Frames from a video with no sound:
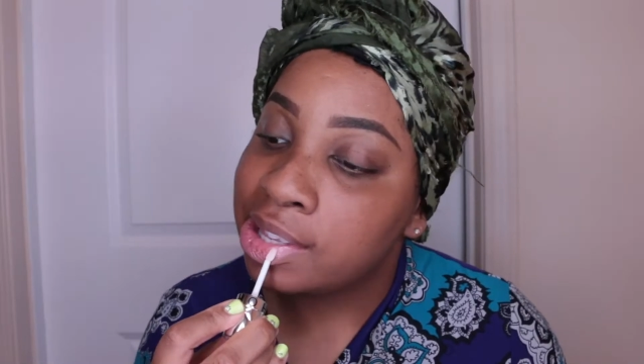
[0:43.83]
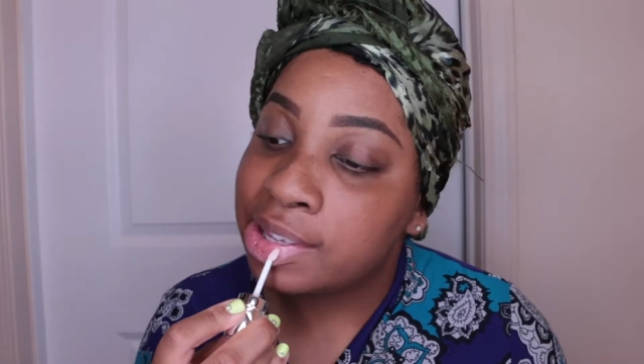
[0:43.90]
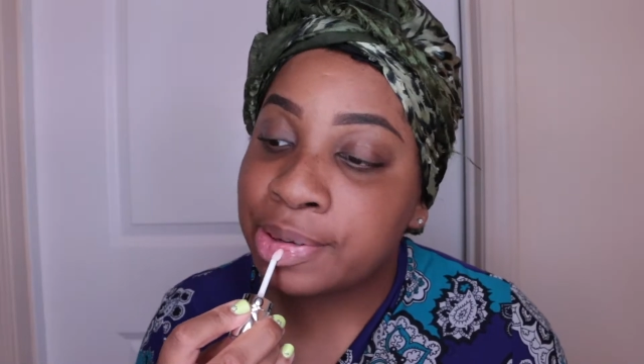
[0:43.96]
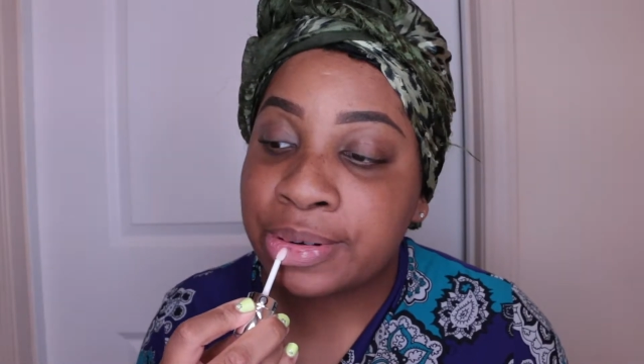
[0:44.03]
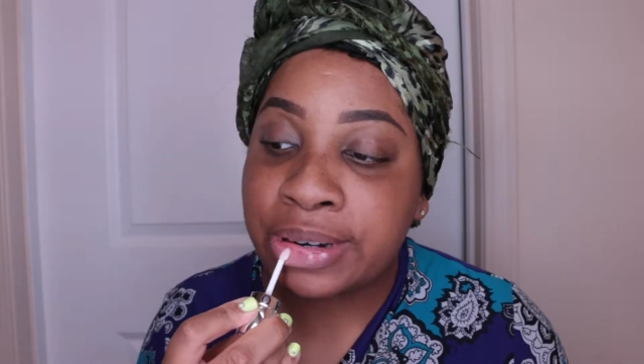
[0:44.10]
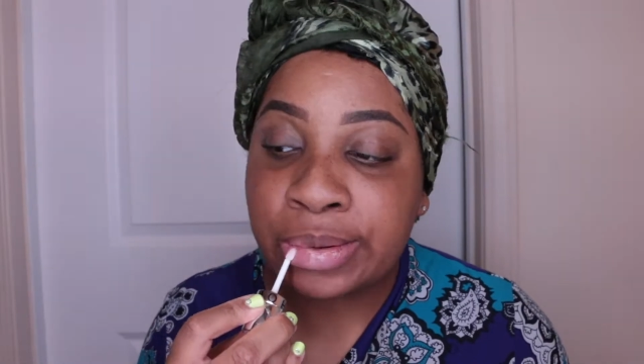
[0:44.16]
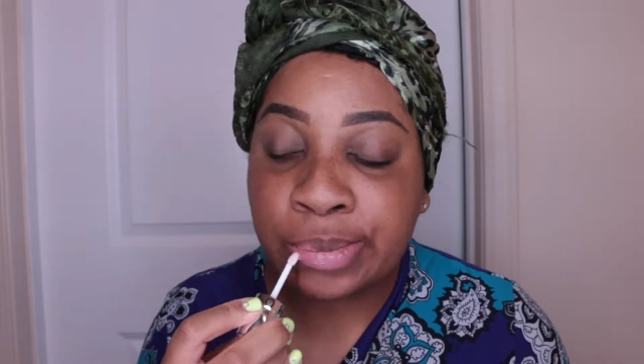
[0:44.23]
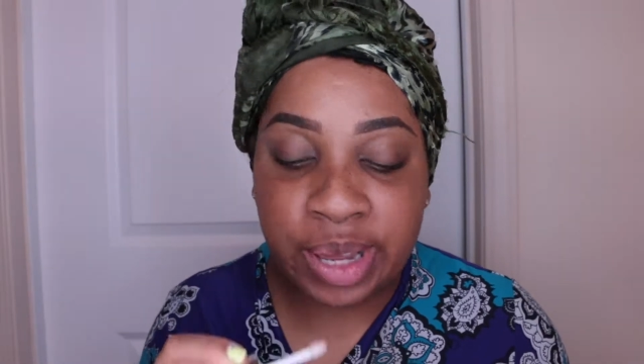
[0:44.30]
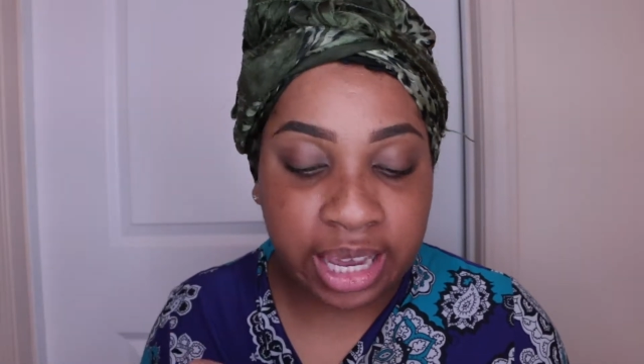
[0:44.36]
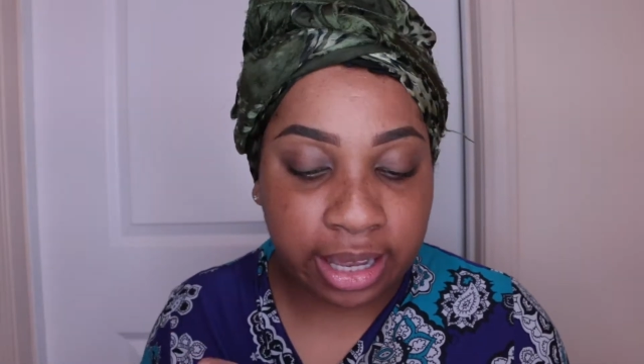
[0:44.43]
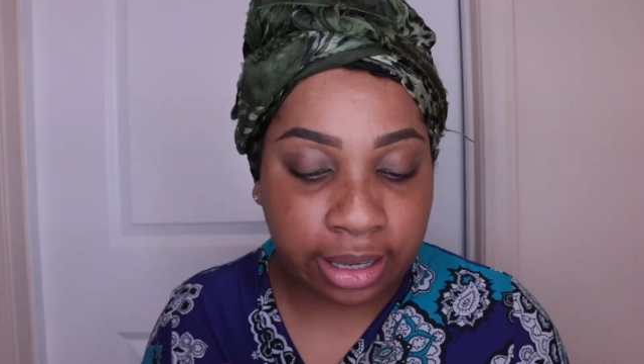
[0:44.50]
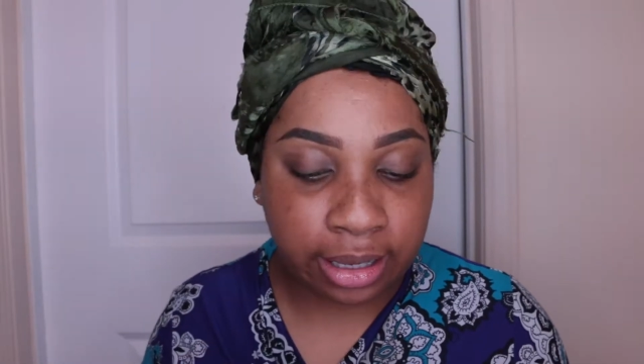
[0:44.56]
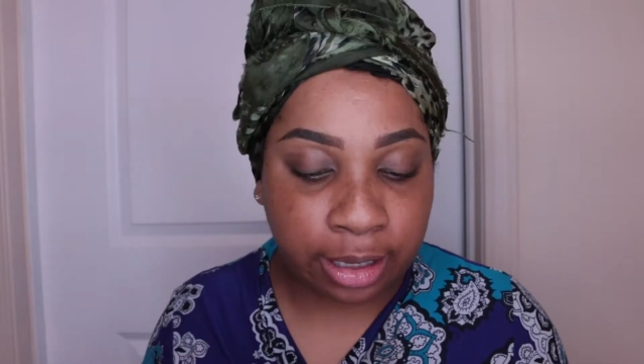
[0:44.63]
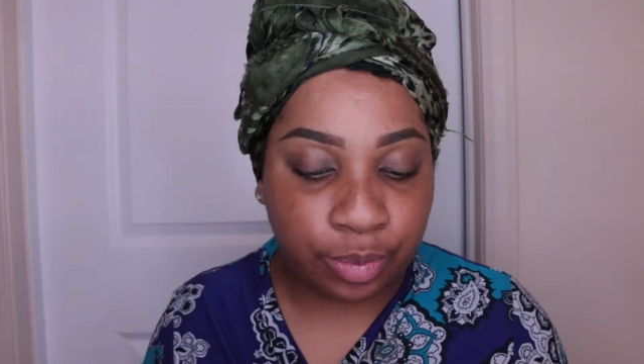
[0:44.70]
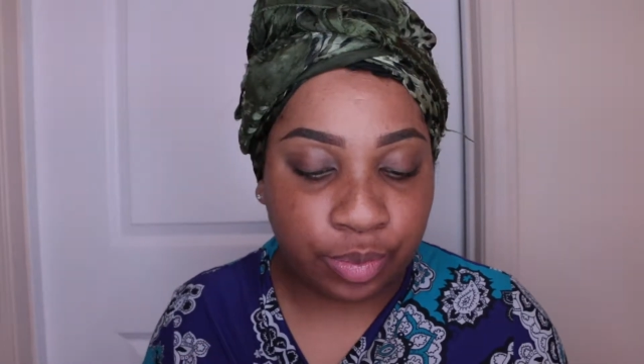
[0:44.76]
do our
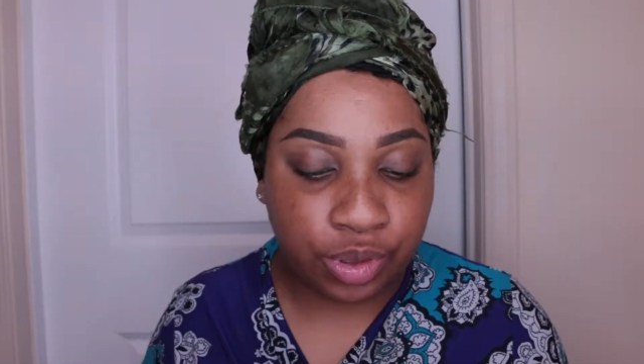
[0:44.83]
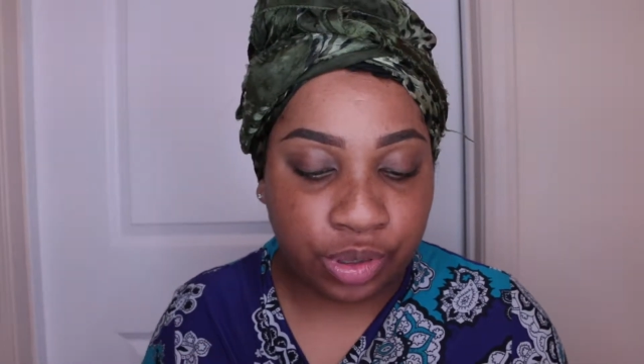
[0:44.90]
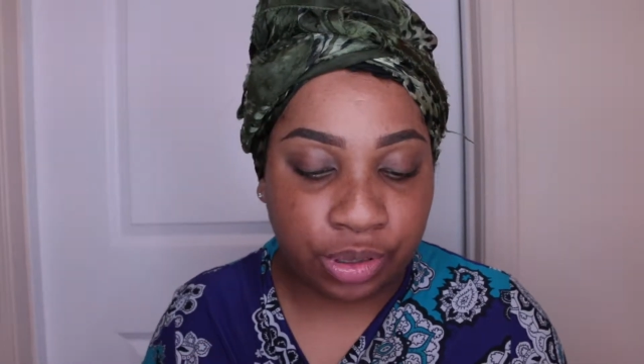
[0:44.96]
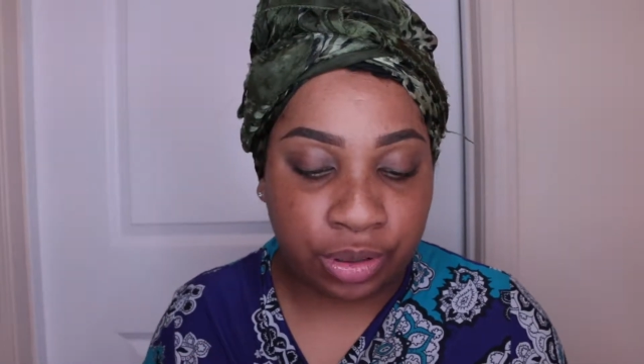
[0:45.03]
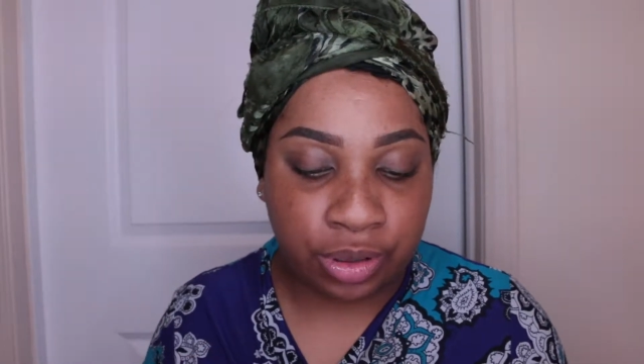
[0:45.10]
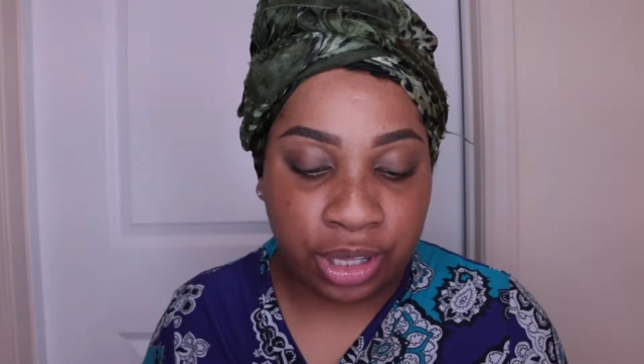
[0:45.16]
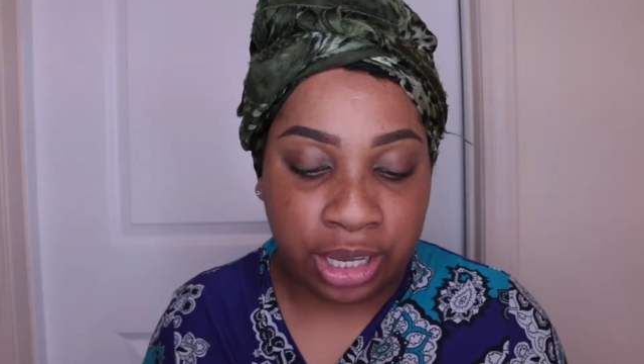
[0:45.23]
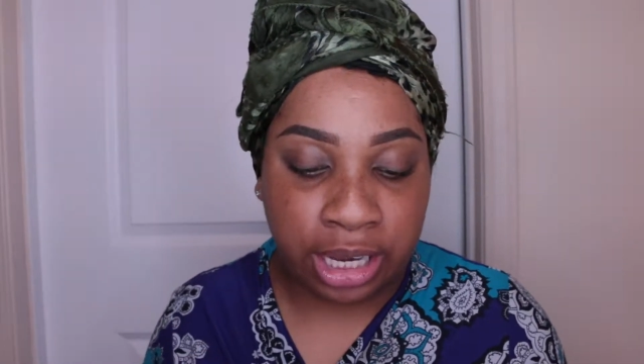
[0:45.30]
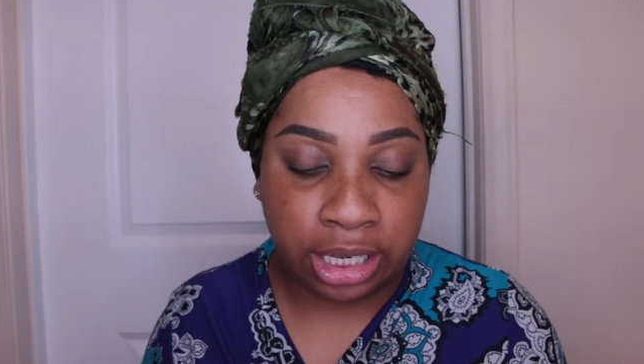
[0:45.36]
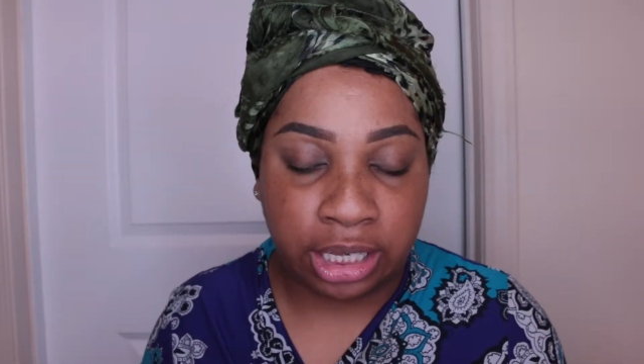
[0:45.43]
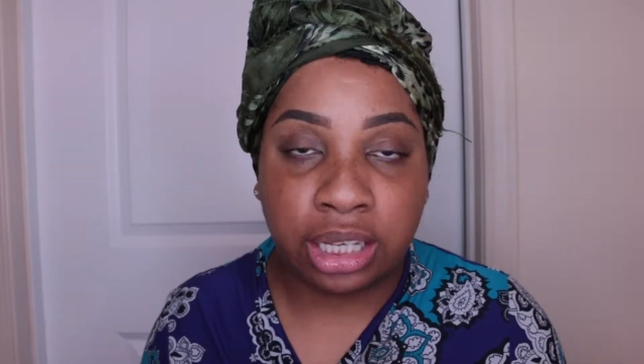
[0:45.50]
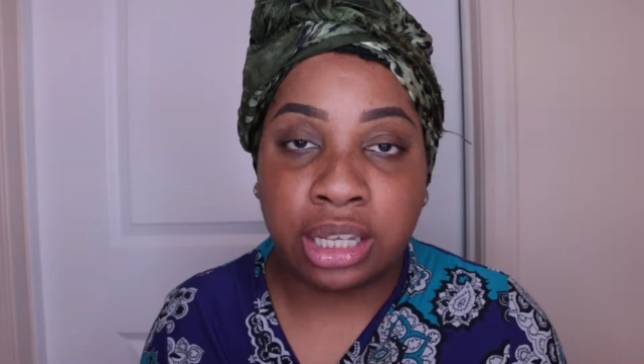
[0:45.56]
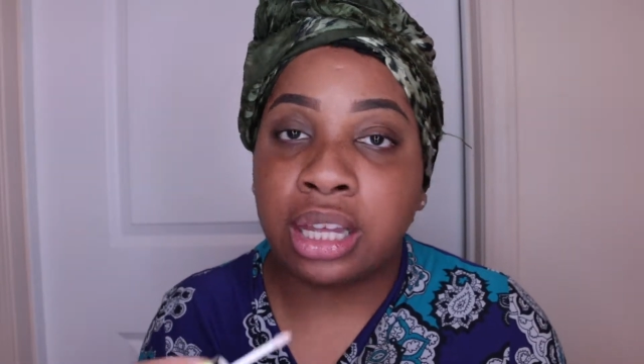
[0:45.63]
makeup so that